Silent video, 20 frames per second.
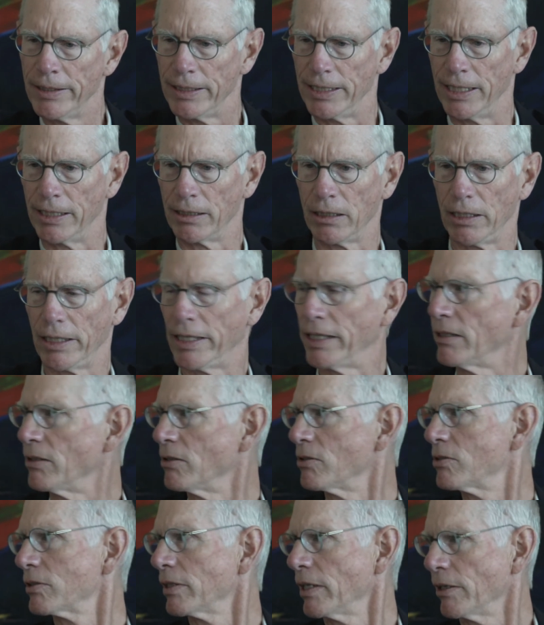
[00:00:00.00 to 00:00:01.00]

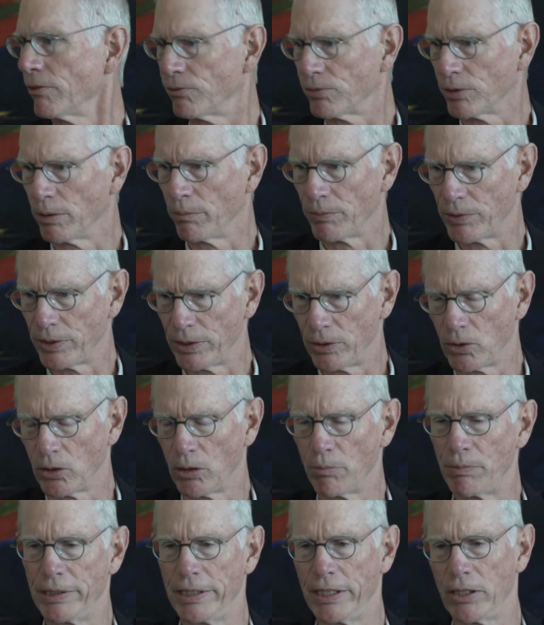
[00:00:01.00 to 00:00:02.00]
inland and from the urban